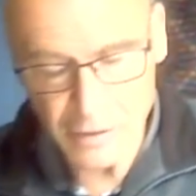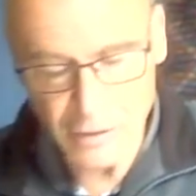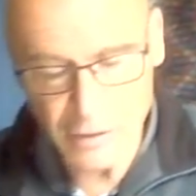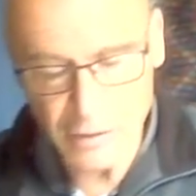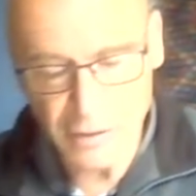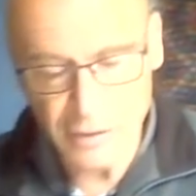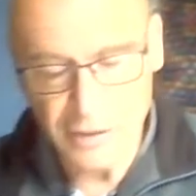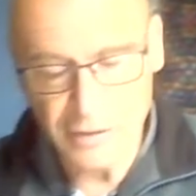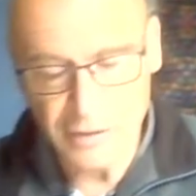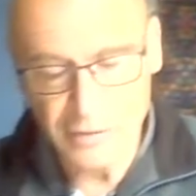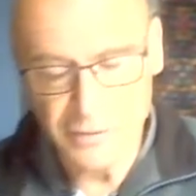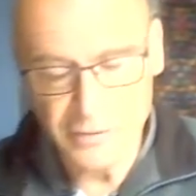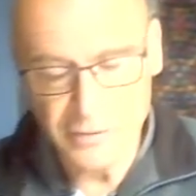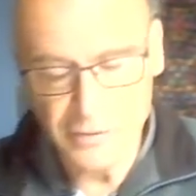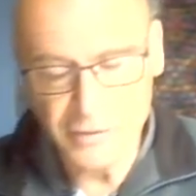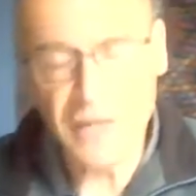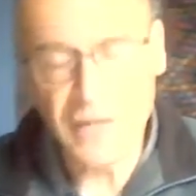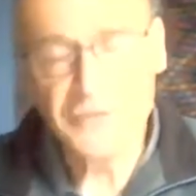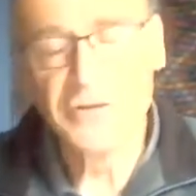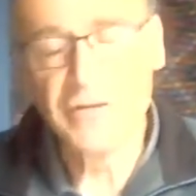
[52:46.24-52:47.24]
in
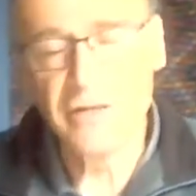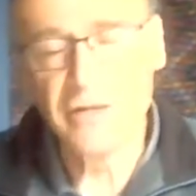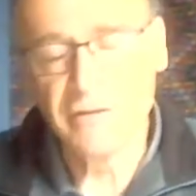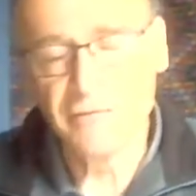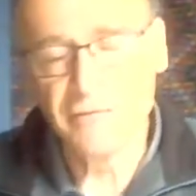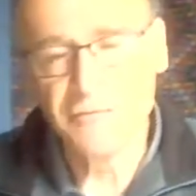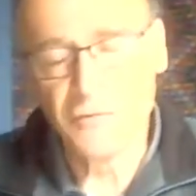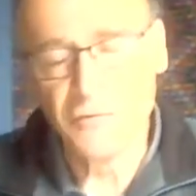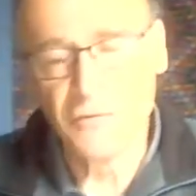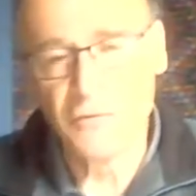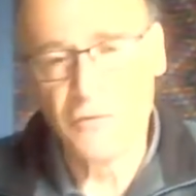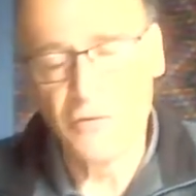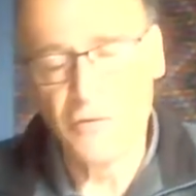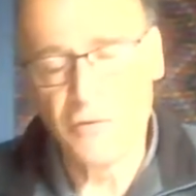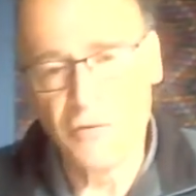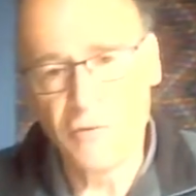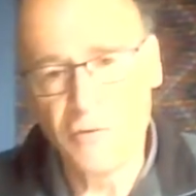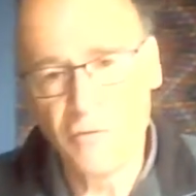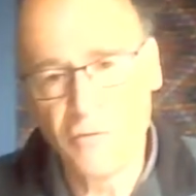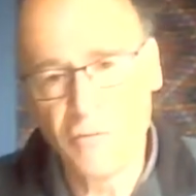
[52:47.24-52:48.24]

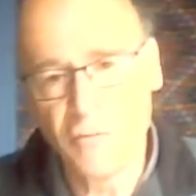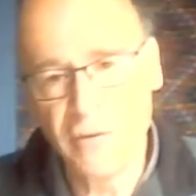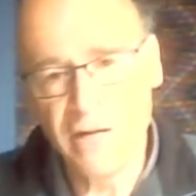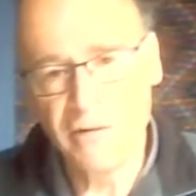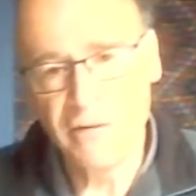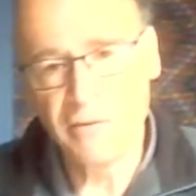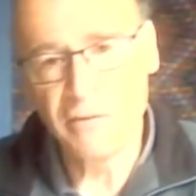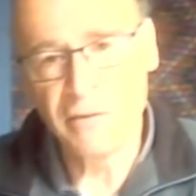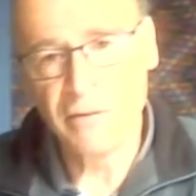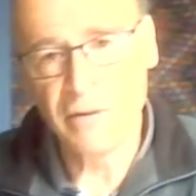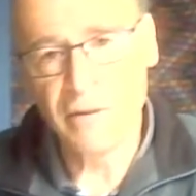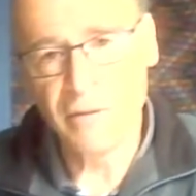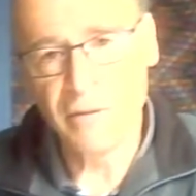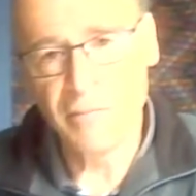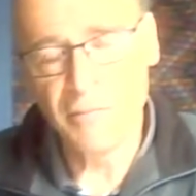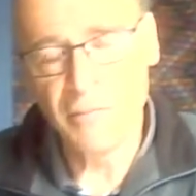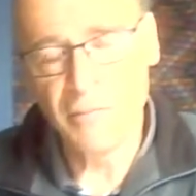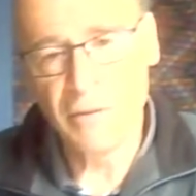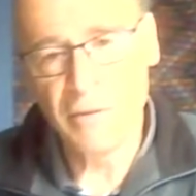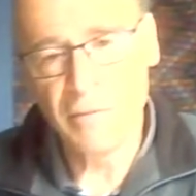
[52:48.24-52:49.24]
1994,
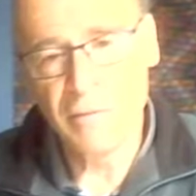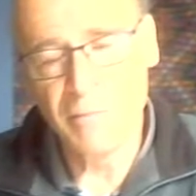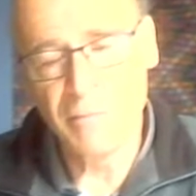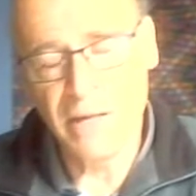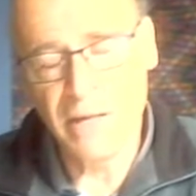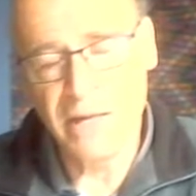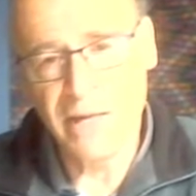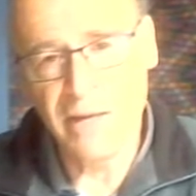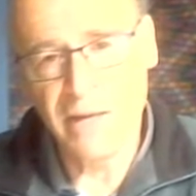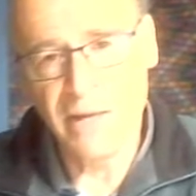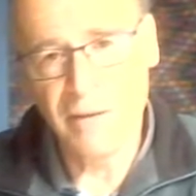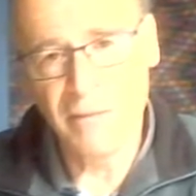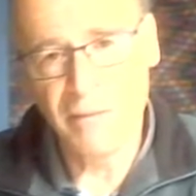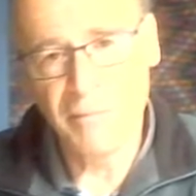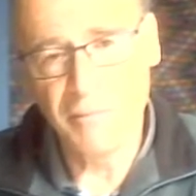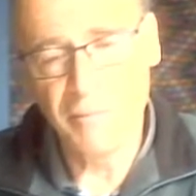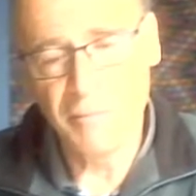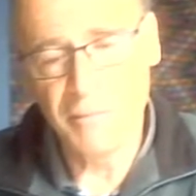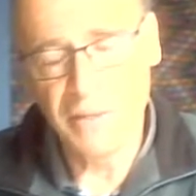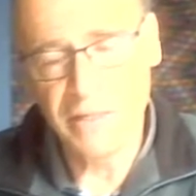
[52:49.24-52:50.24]
when Blair
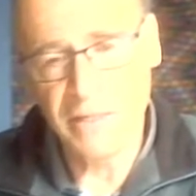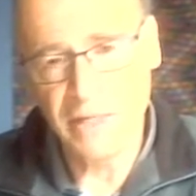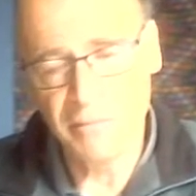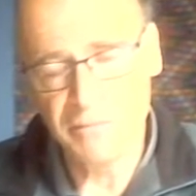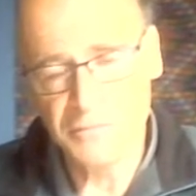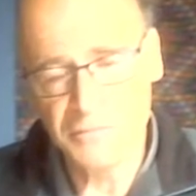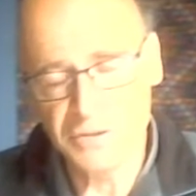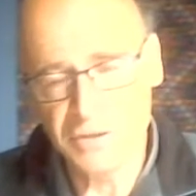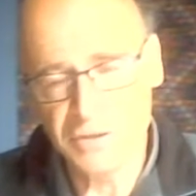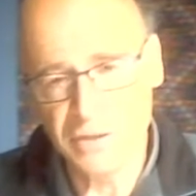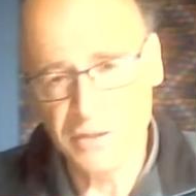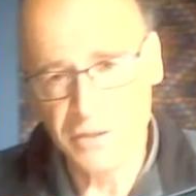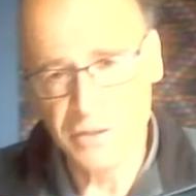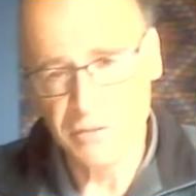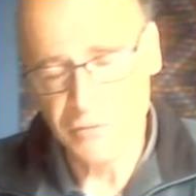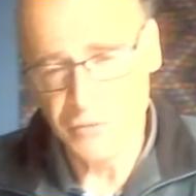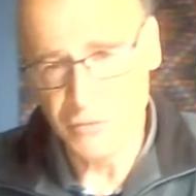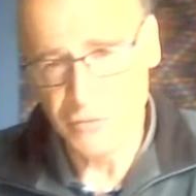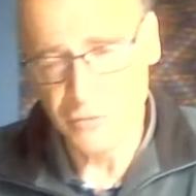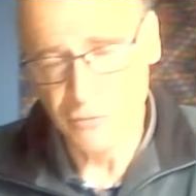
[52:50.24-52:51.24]
becomes leader of
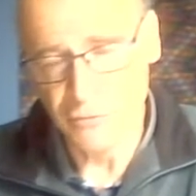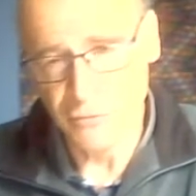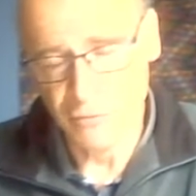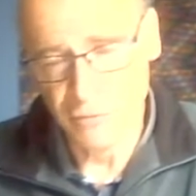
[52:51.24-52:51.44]
the new,